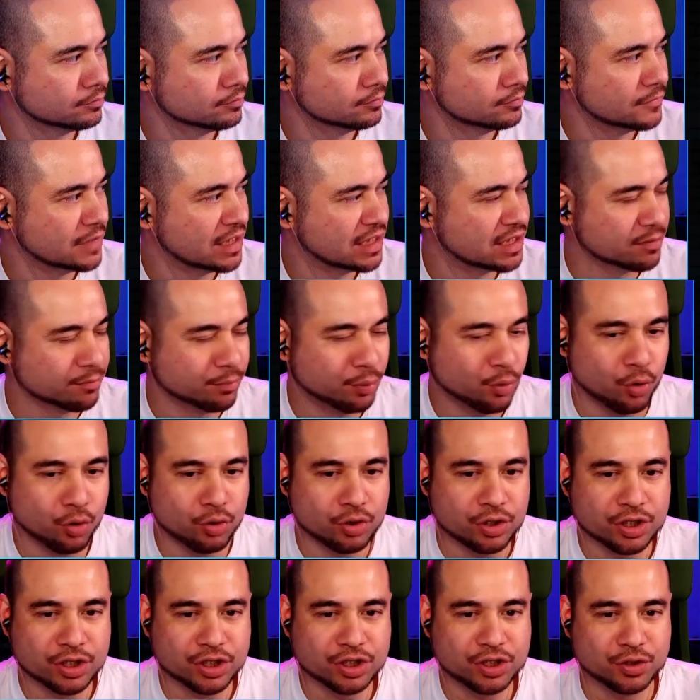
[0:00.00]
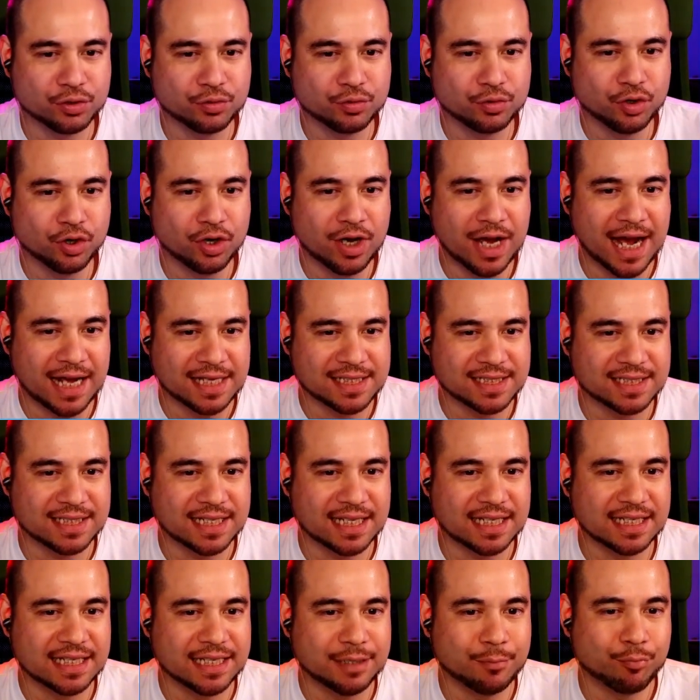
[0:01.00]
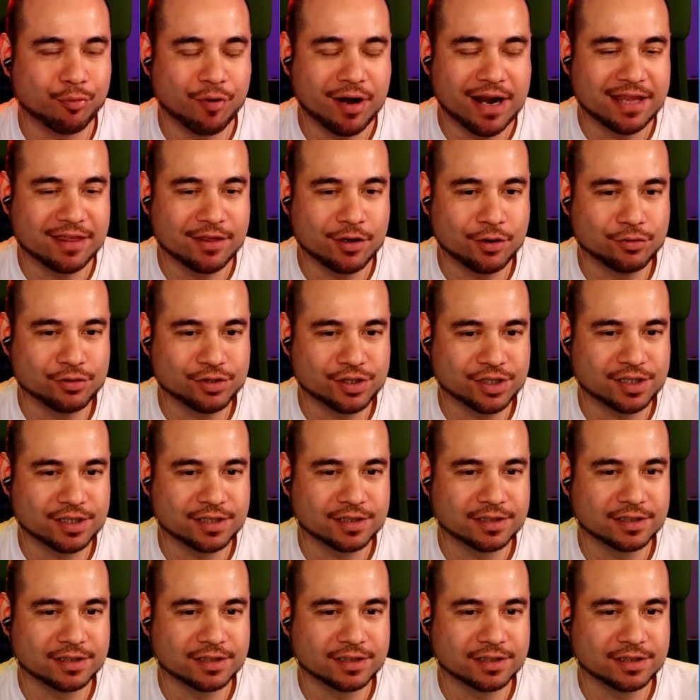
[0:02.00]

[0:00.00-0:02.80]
It's important to not accidentally break those.